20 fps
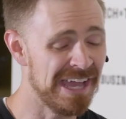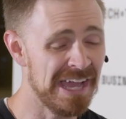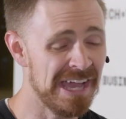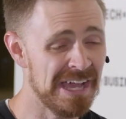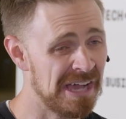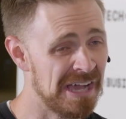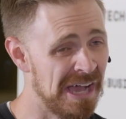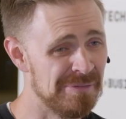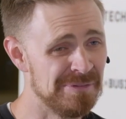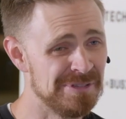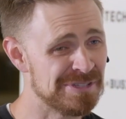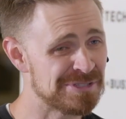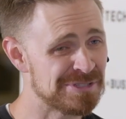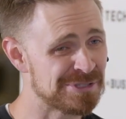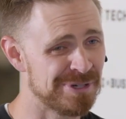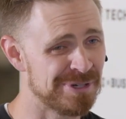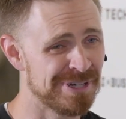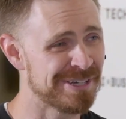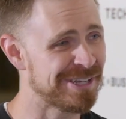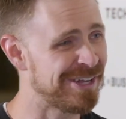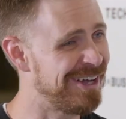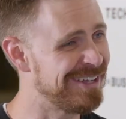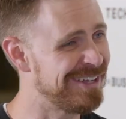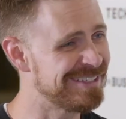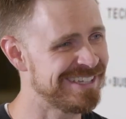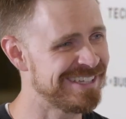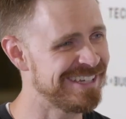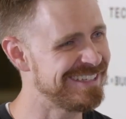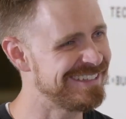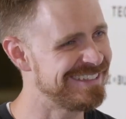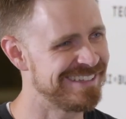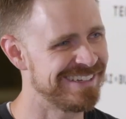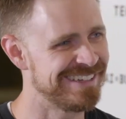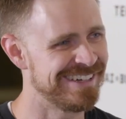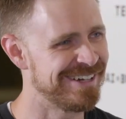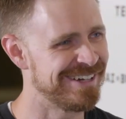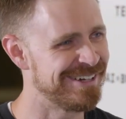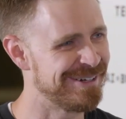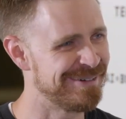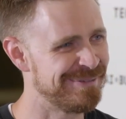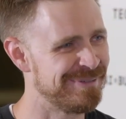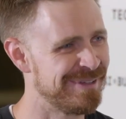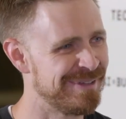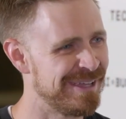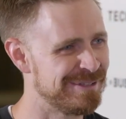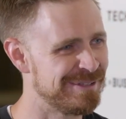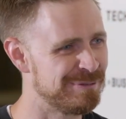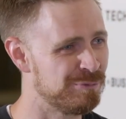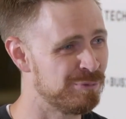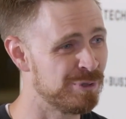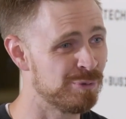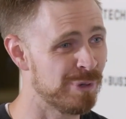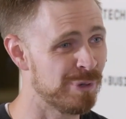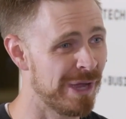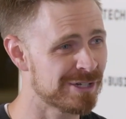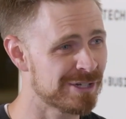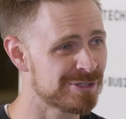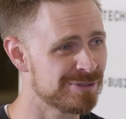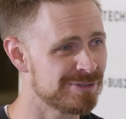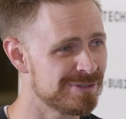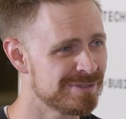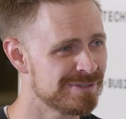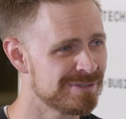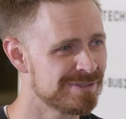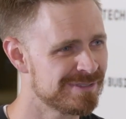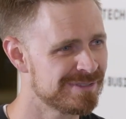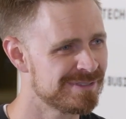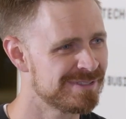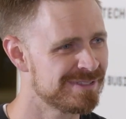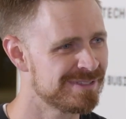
yeah, I mean it's great content. Um, it, we but, actually, how did that come